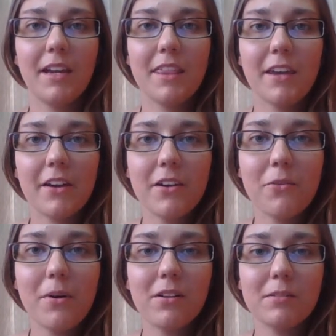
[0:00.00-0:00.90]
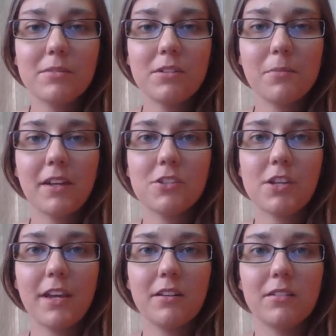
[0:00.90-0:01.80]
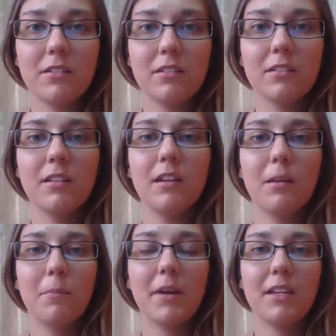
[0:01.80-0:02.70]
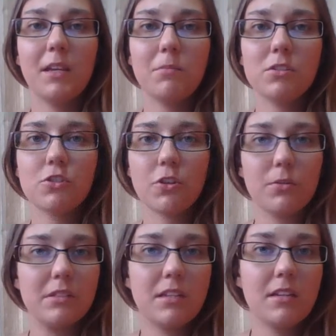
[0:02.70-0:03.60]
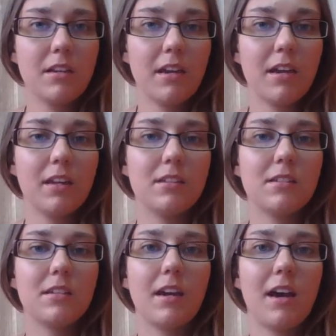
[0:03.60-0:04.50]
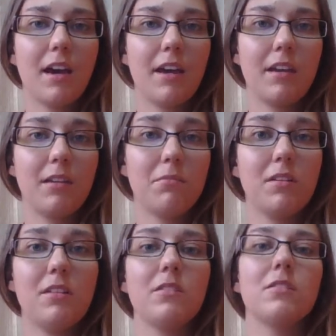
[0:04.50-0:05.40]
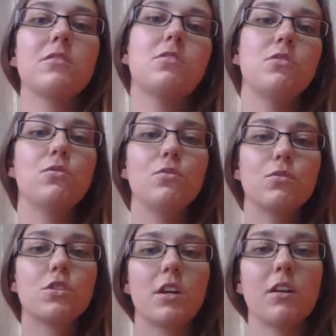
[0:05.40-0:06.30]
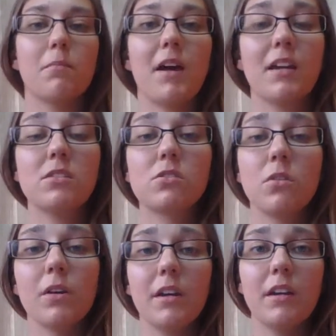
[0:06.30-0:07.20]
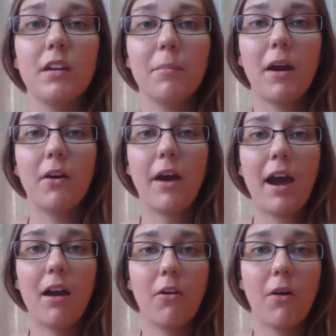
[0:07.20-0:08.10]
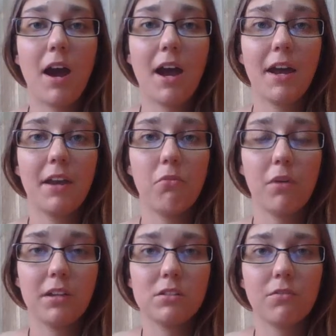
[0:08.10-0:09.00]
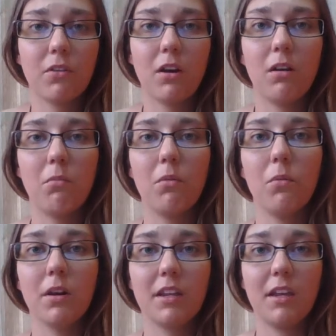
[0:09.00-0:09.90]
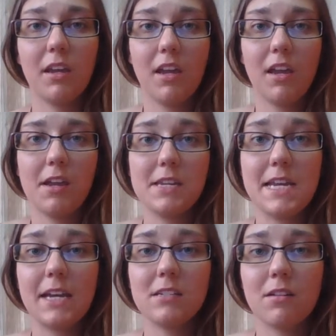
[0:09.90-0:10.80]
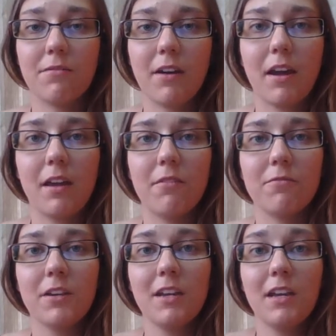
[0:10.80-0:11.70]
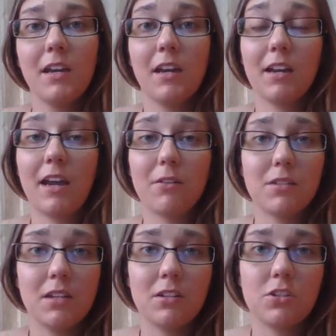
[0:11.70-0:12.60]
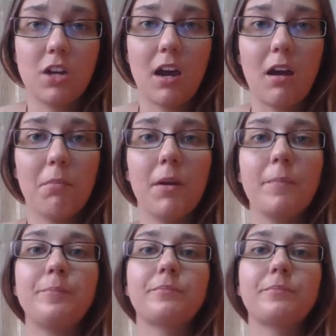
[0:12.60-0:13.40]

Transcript: Hi there, welcome to my channel. My name is Josie and I am here to share my story about how I went from working a 9 to 5 accountant job,